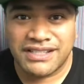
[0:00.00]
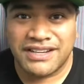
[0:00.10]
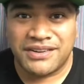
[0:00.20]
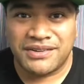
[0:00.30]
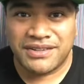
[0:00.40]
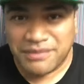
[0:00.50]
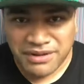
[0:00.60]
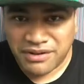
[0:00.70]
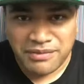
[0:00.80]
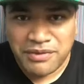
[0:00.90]
You know, let
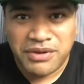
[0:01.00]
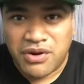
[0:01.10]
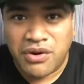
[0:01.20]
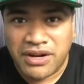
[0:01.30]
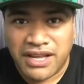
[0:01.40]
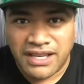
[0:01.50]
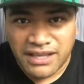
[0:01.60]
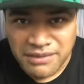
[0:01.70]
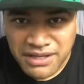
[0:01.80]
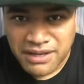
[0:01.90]
me record it.
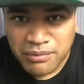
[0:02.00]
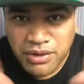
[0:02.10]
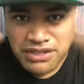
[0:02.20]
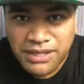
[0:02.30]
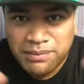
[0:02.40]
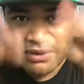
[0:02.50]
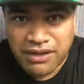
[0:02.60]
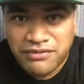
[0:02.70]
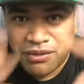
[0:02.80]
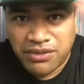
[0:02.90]
Let me brush up
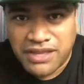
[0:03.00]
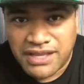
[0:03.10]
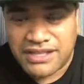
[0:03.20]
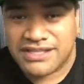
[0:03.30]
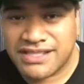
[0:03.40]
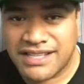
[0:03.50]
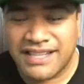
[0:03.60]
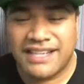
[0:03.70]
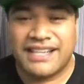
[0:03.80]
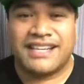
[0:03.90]
a few things.
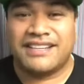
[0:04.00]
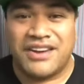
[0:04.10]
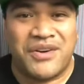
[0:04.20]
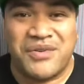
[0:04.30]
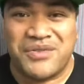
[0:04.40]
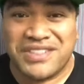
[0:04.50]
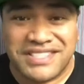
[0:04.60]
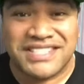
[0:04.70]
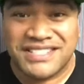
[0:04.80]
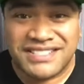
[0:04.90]
No,
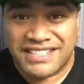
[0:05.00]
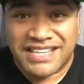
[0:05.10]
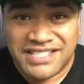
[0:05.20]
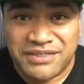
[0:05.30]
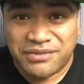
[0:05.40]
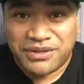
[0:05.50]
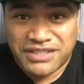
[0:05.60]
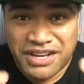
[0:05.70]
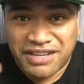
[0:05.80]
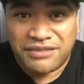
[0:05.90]
this is as if we're
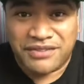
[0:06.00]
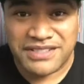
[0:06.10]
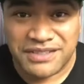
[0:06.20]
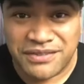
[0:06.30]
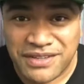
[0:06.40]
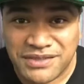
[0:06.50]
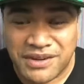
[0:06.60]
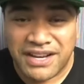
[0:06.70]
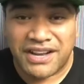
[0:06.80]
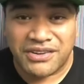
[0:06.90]
talking face-to-face right now.